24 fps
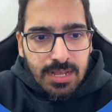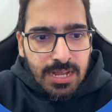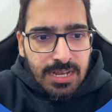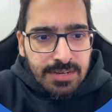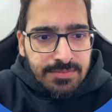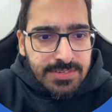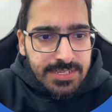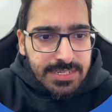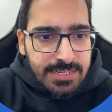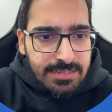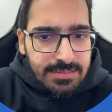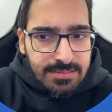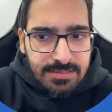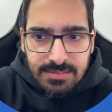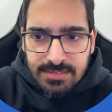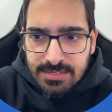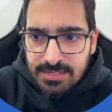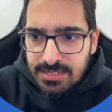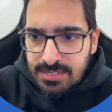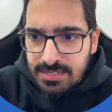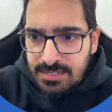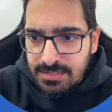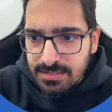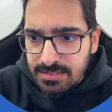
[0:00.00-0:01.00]
And we can
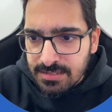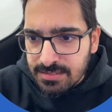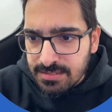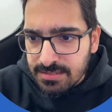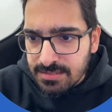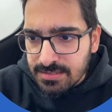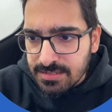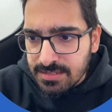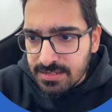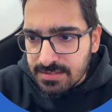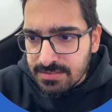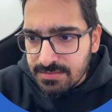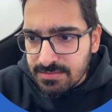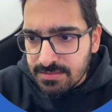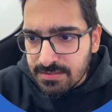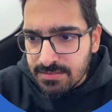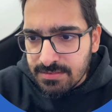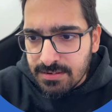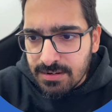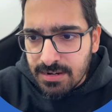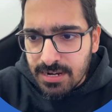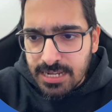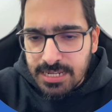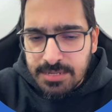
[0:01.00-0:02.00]
see this is the
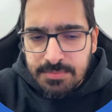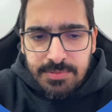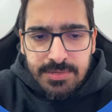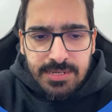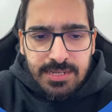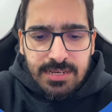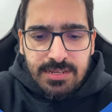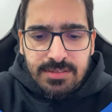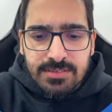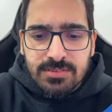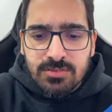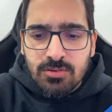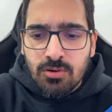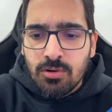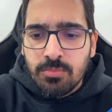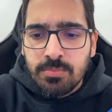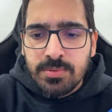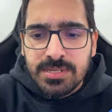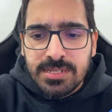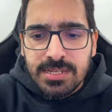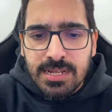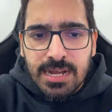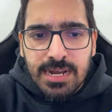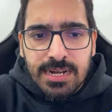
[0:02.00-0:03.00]
external IP. Let's
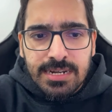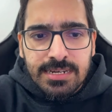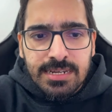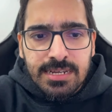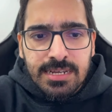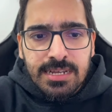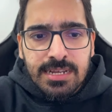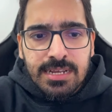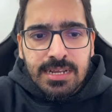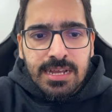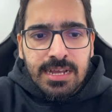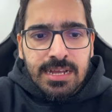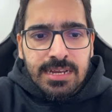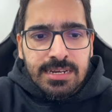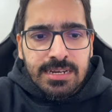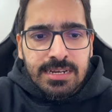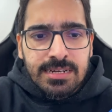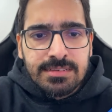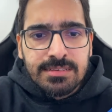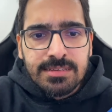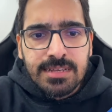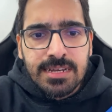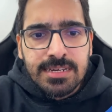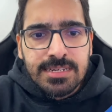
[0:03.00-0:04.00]
copy that and
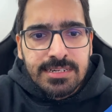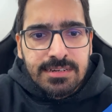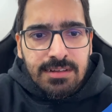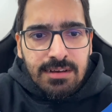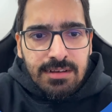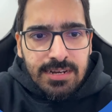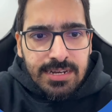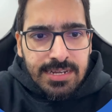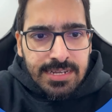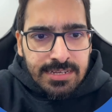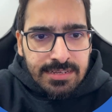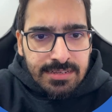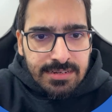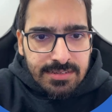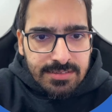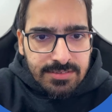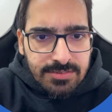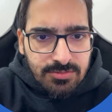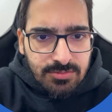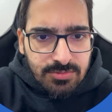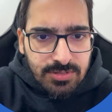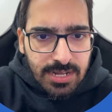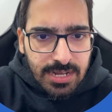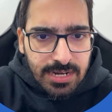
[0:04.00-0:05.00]
let's edit our
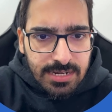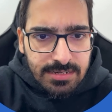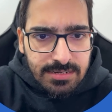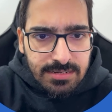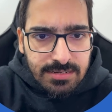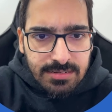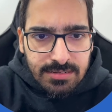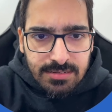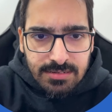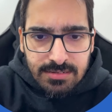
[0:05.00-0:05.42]
ingress to that.